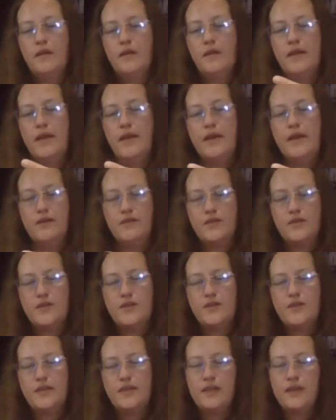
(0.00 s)
Now,
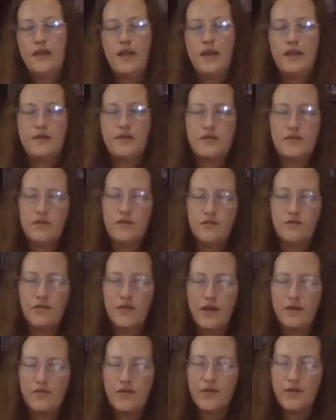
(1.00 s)
just in case you've
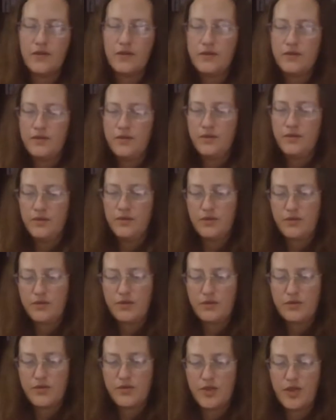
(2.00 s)
never
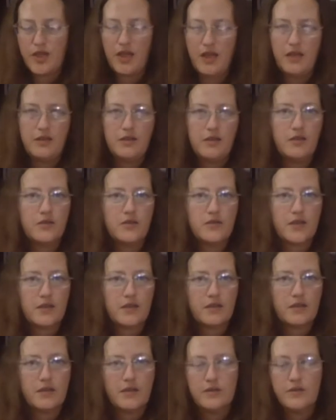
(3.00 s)
crocheted
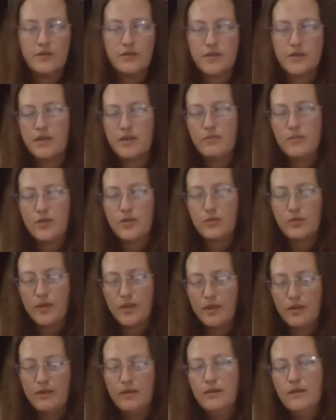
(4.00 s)
using the holes in
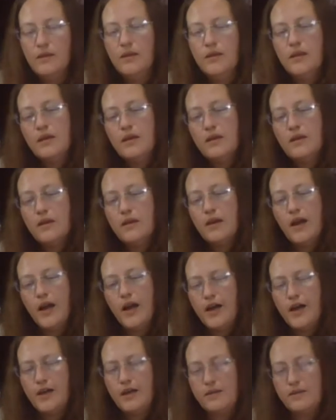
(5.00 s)
between,
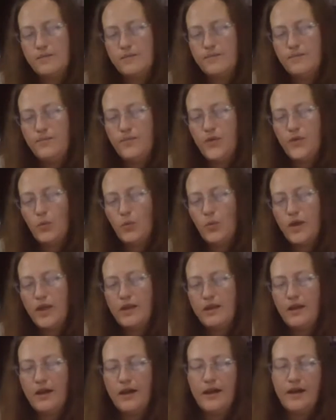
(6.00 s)

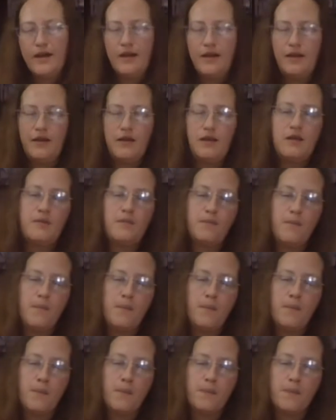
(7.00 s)
when I
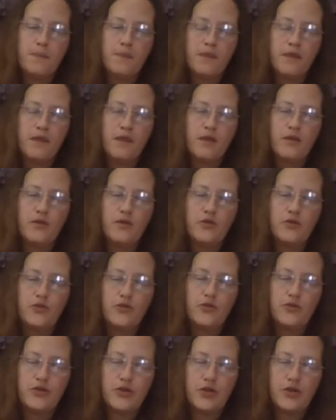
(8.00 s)

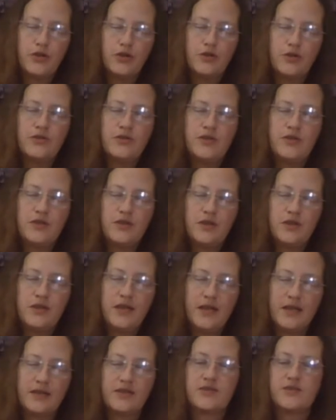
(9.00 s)
turn to the
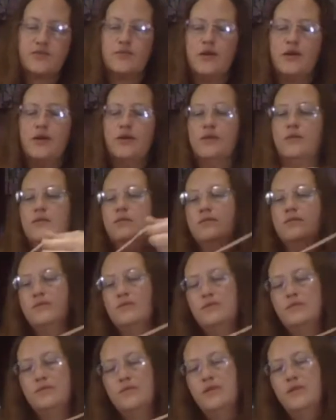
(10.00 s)
next row,
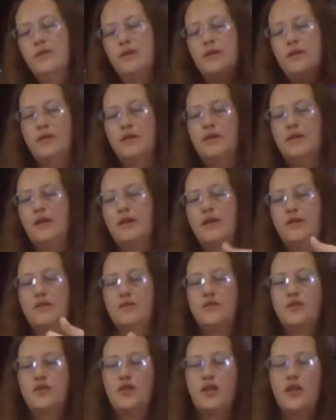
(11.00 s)
I
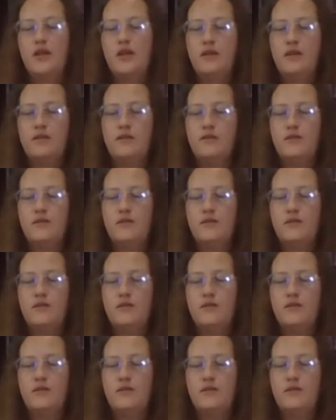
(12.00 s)
chain